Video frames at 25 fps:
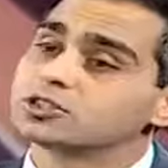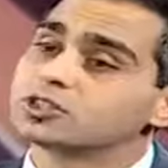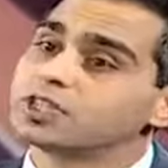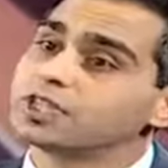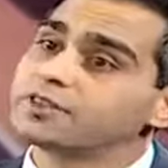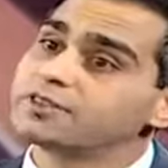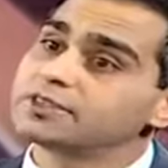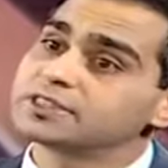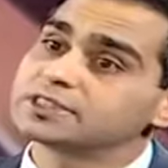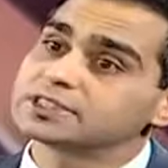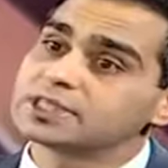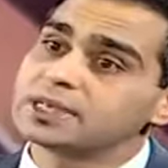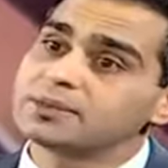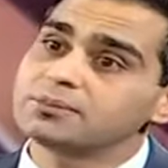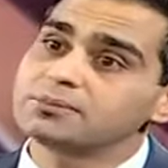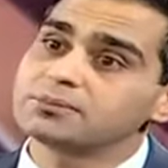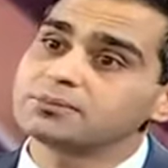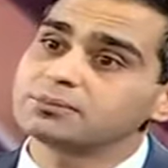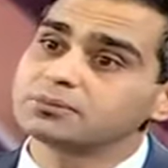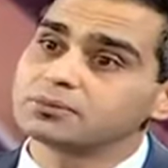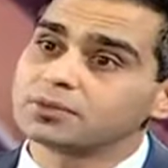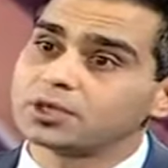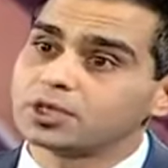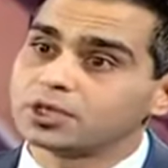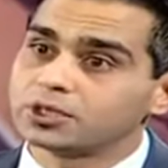there were
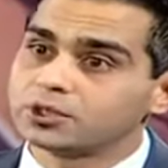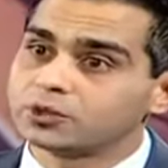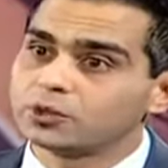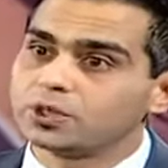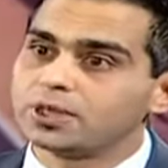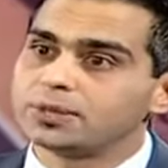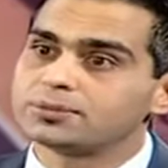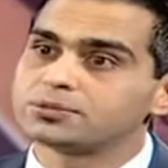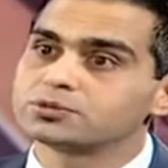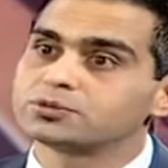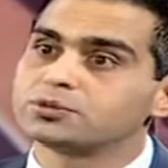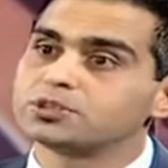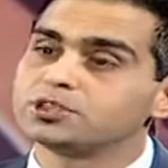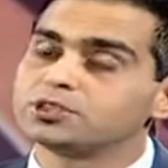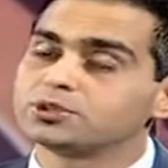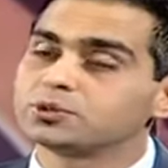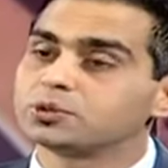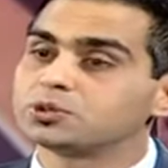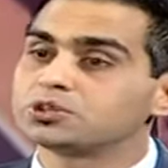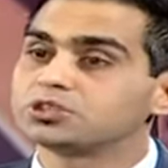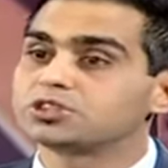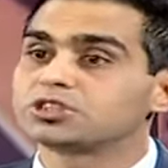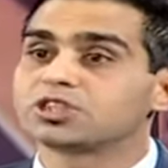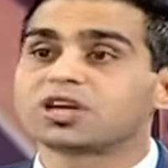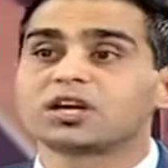some uh, ULIPs which
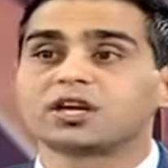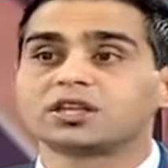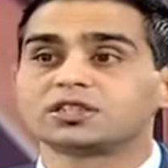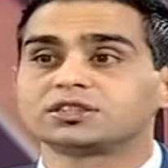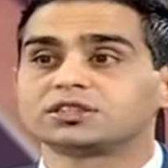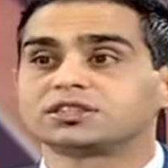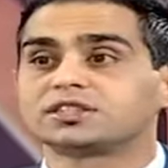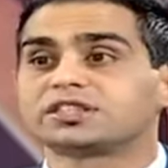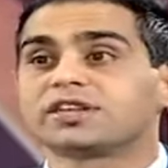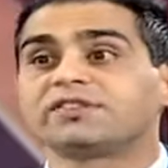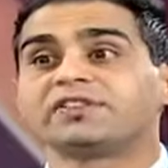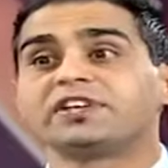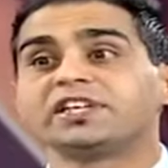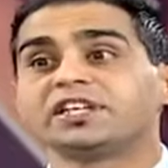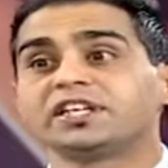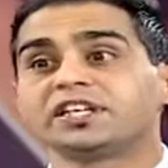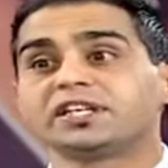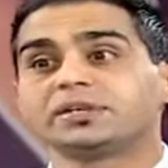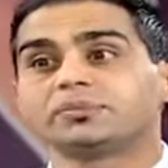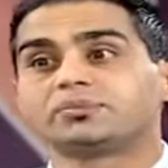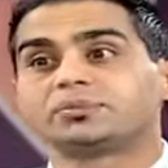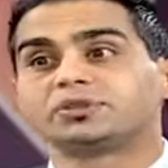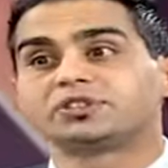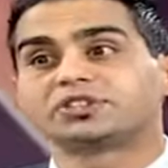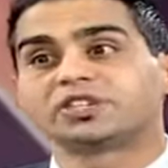you charge
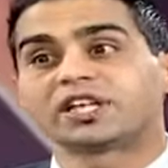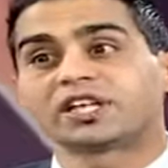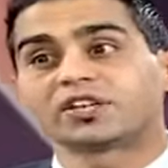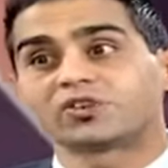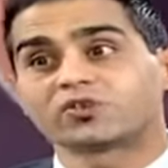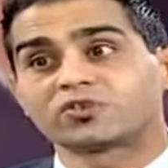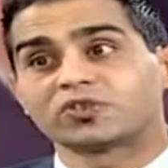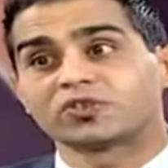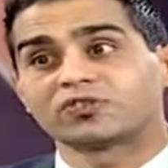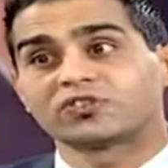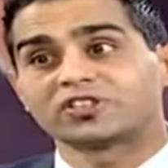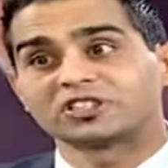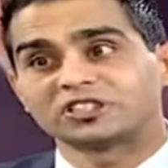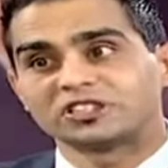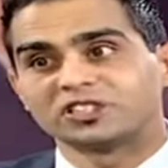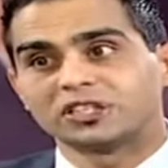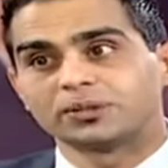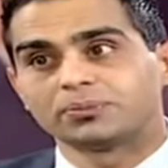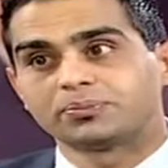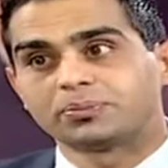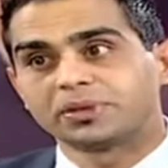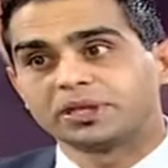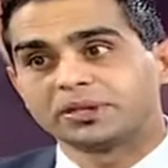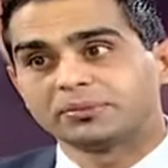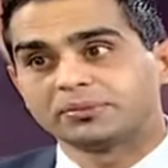70-80% of the first
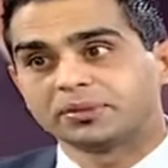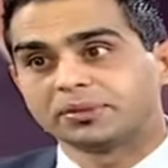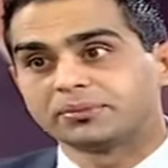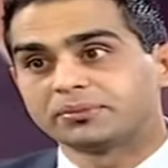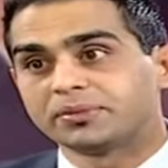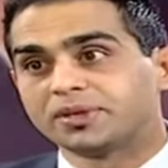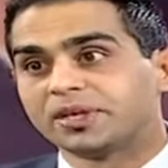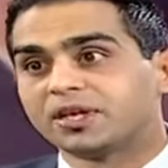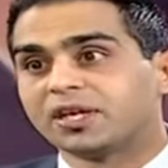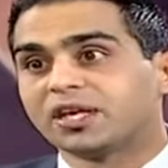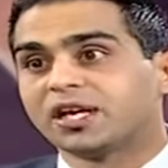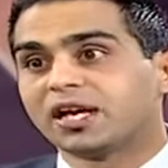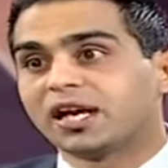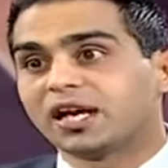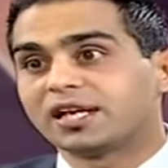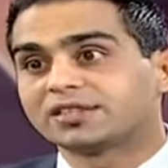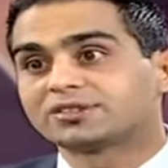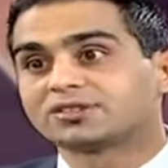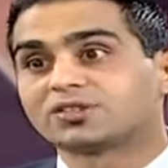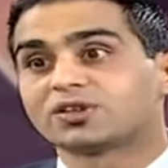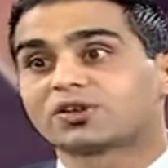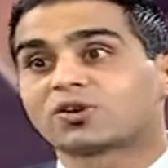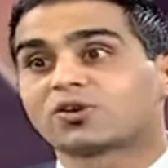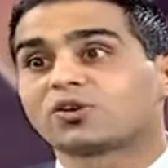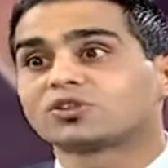year premium hmm.
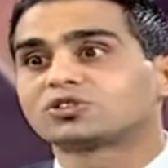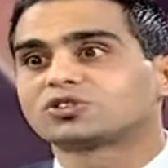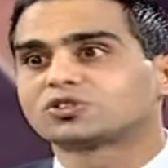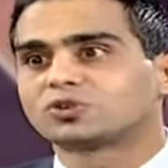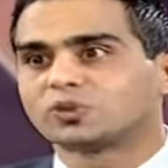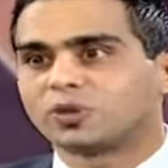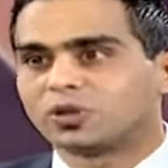as the cost to